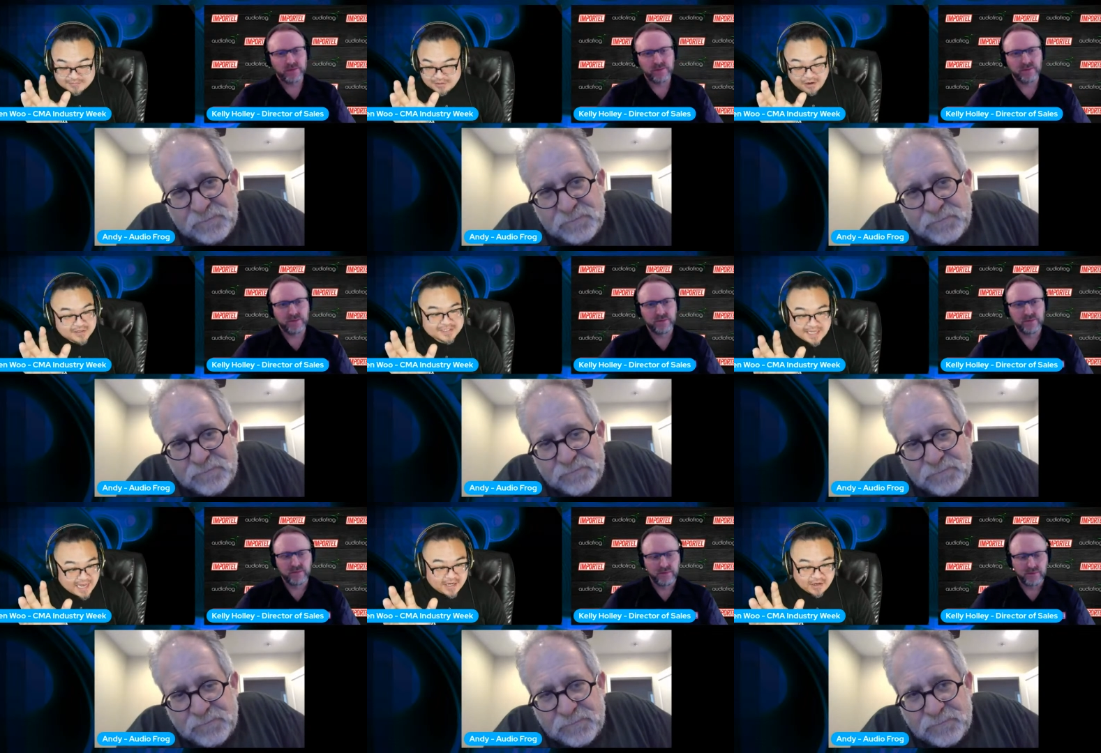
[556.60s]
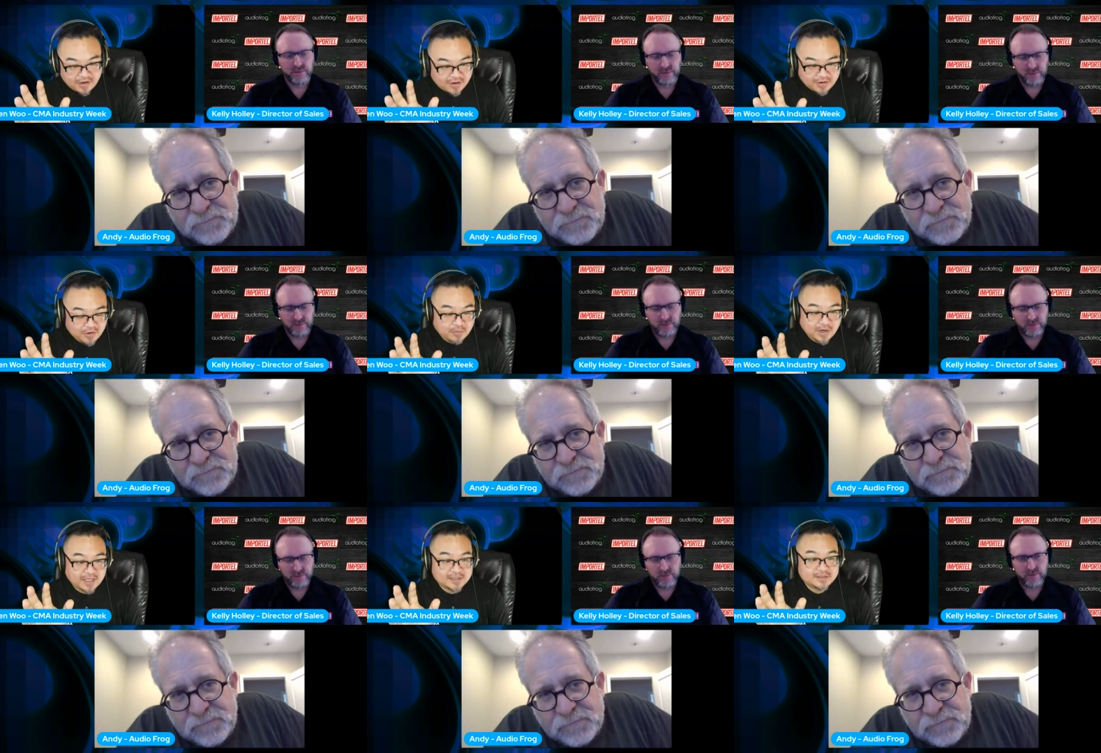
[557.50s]
Speaker 1: long-standing car audio
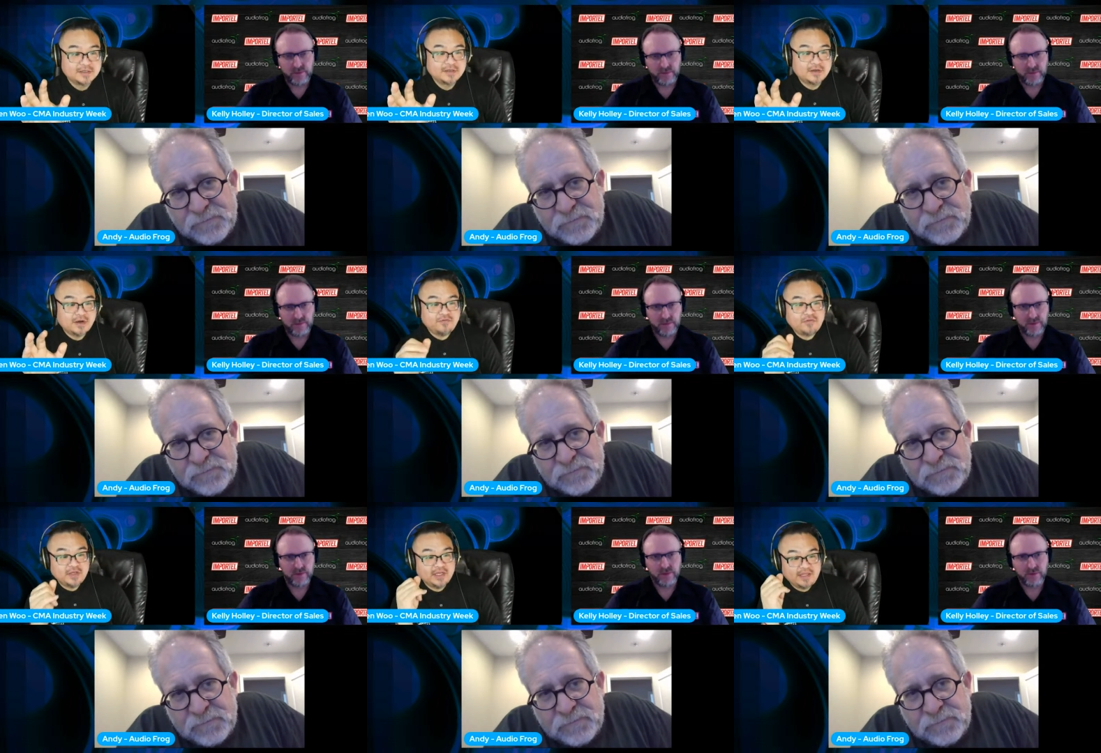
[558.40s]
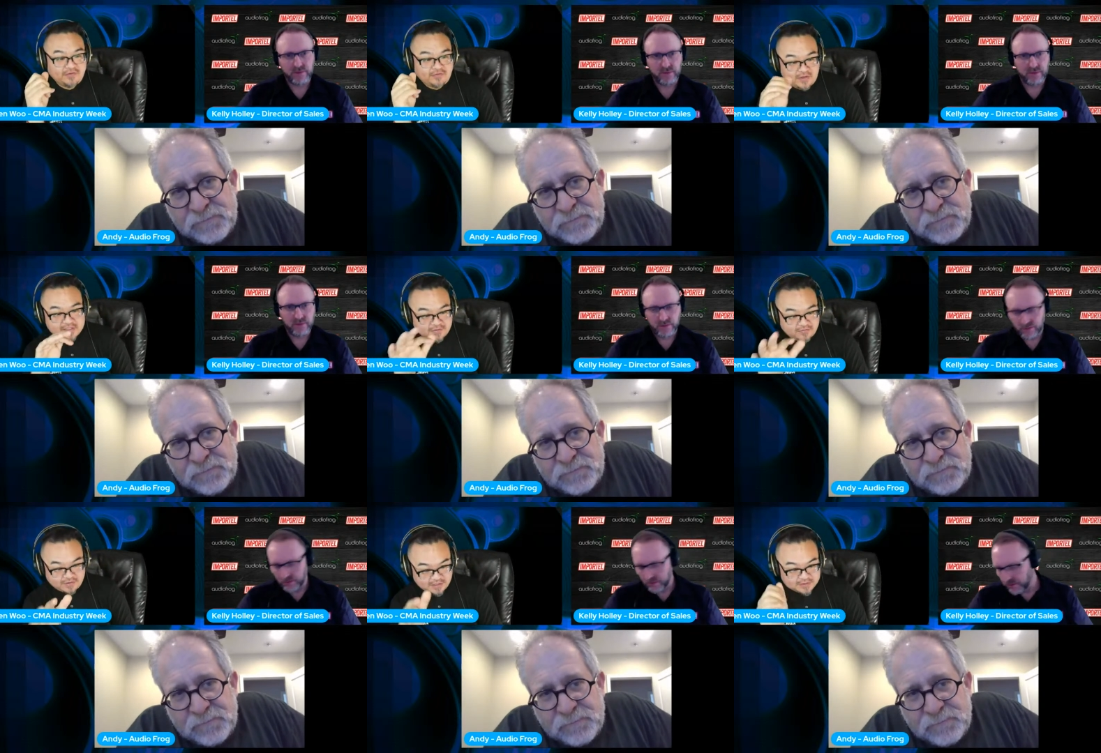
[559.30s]
brands are feeling the effects
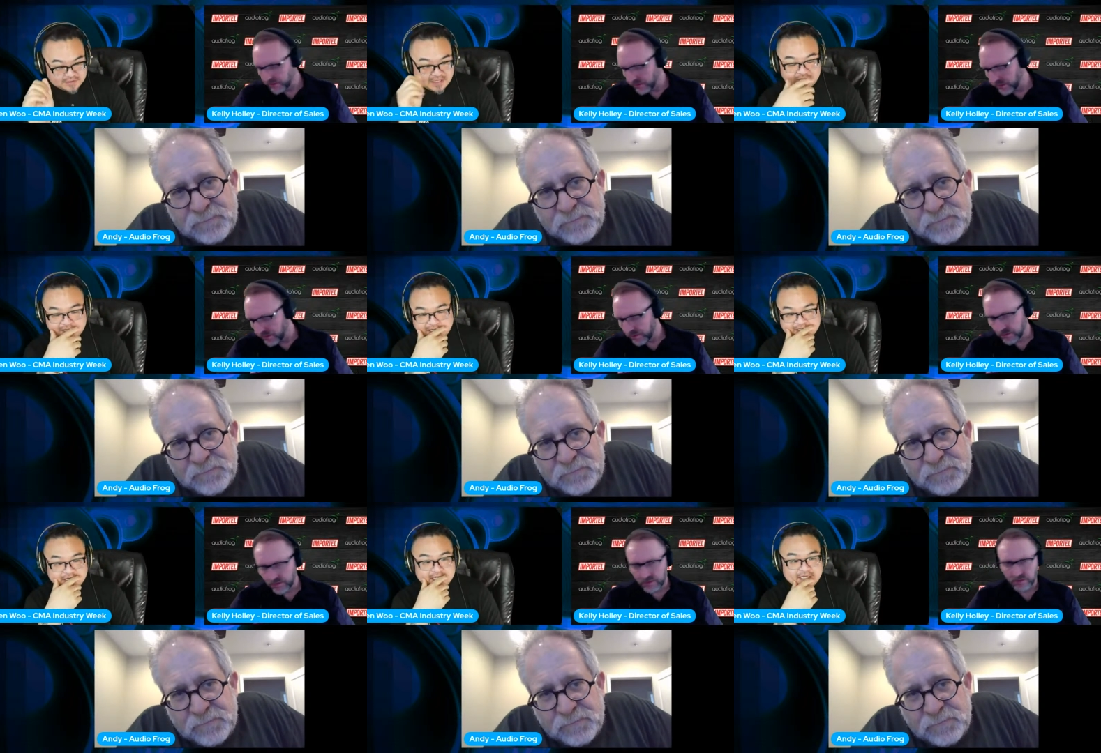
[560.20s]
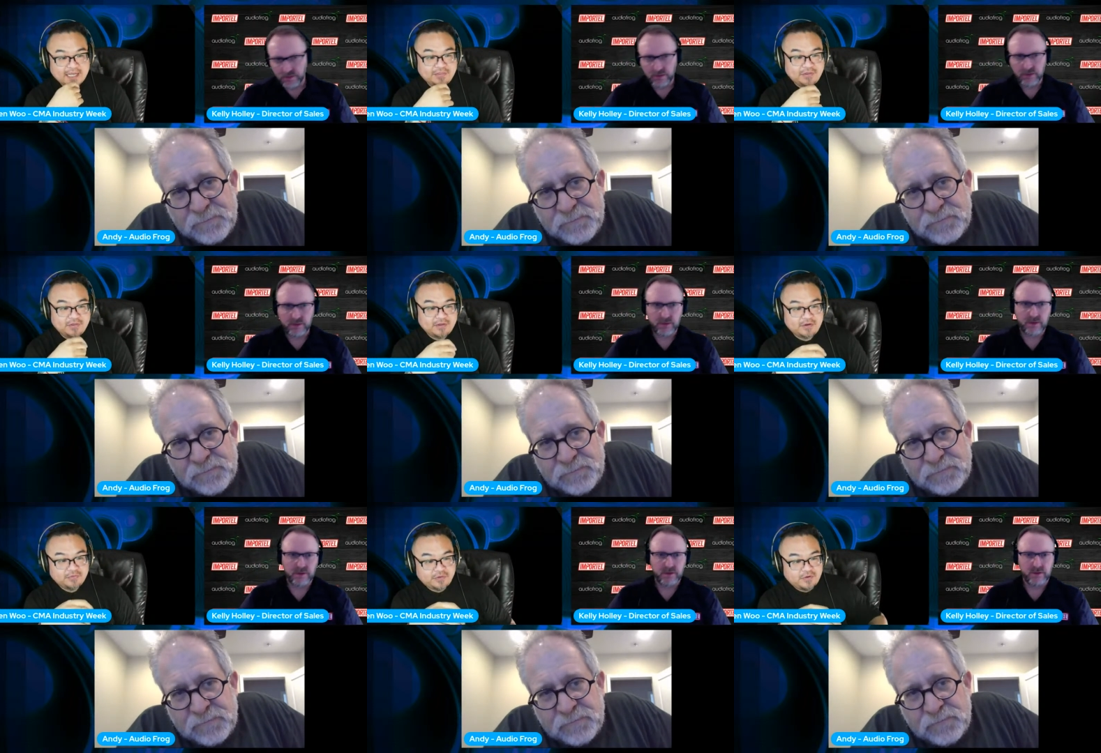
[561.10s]
of, like you said, the recession, and
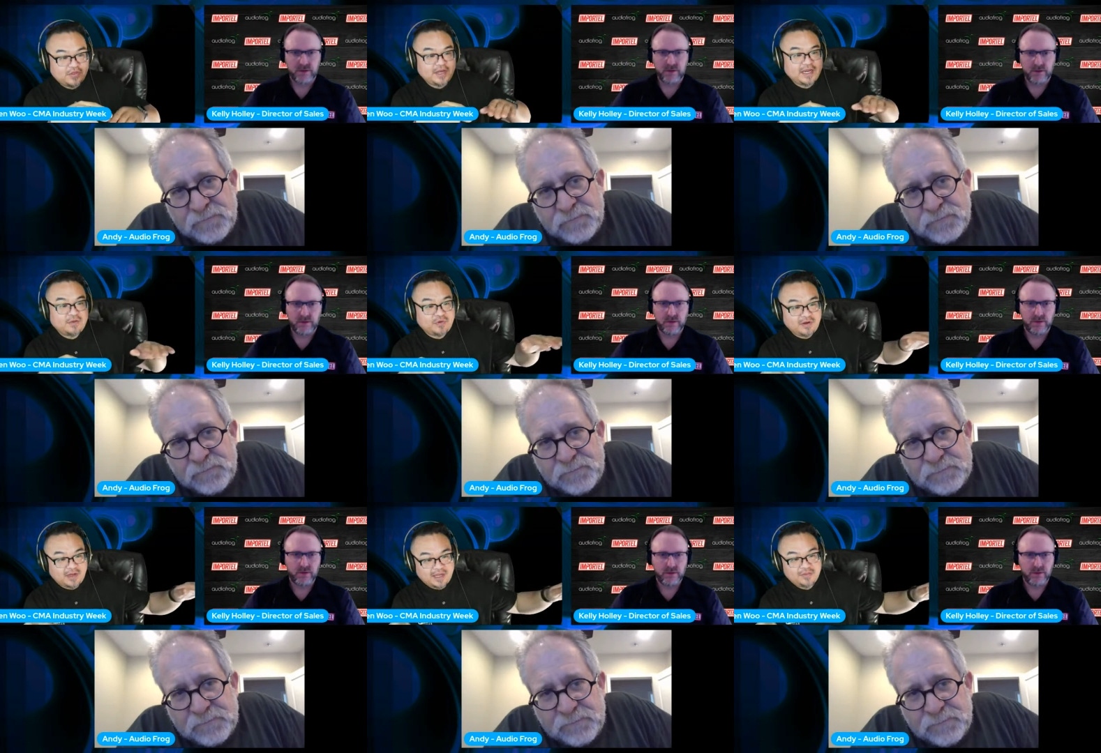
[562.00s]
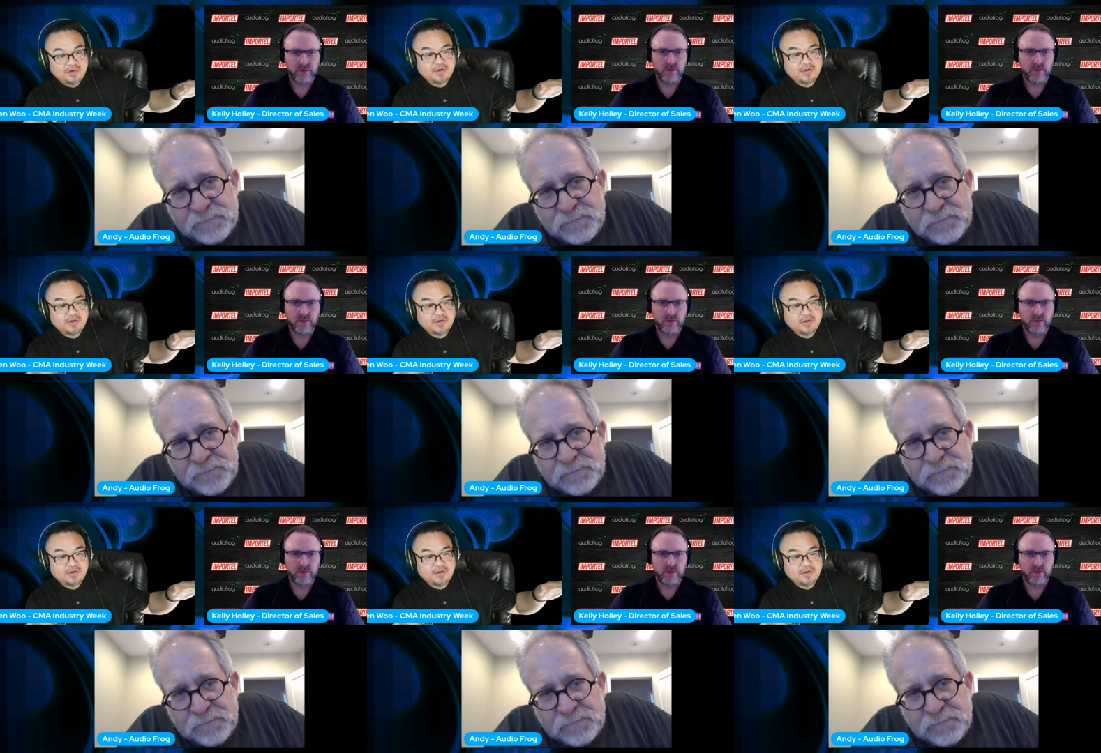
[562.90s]
you know they're thinning out their line.